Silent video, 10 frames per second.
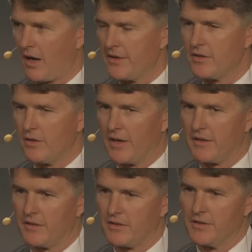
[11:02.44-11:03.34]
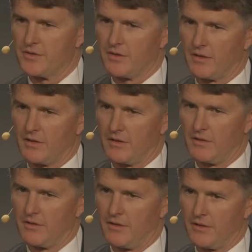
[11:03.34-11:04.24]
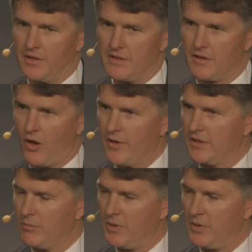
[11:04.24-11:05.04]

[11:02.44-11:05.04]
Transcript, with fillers: I do. I think there's a, th there is going to